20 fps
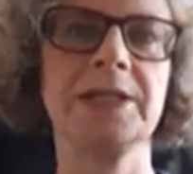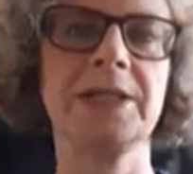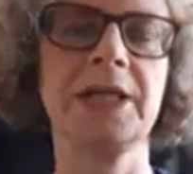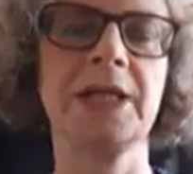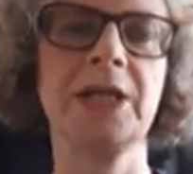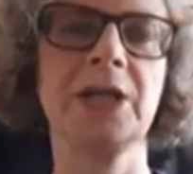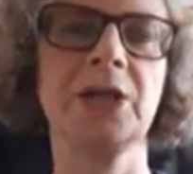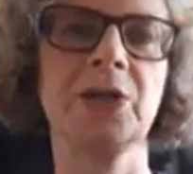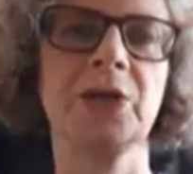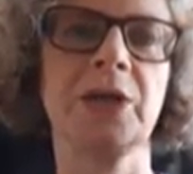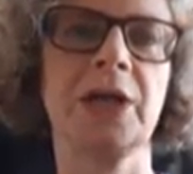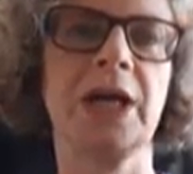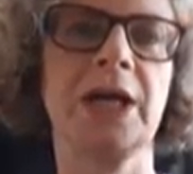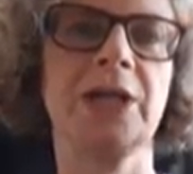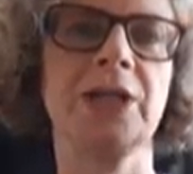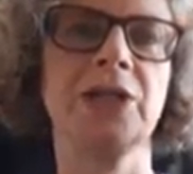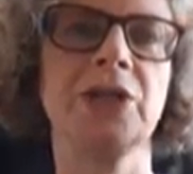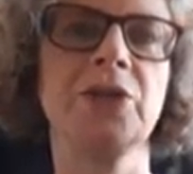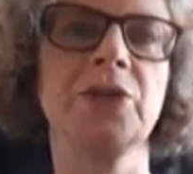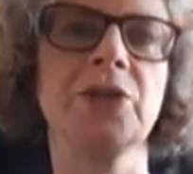take a look at our
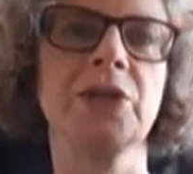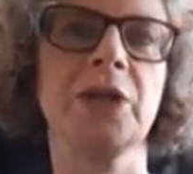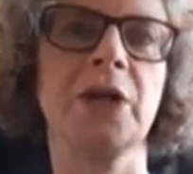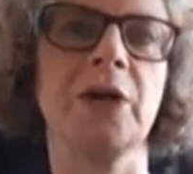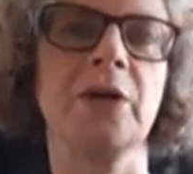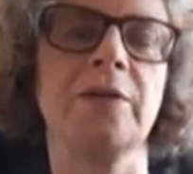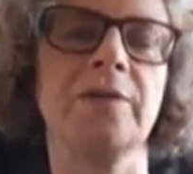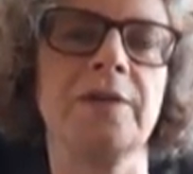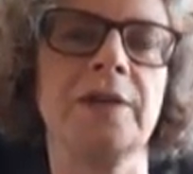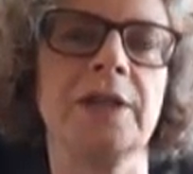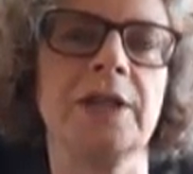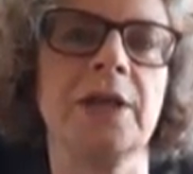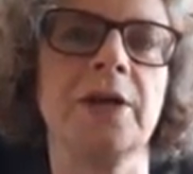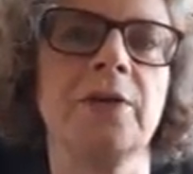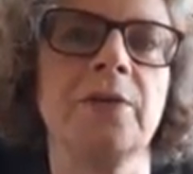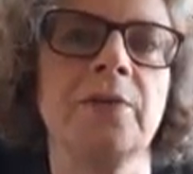user guide video,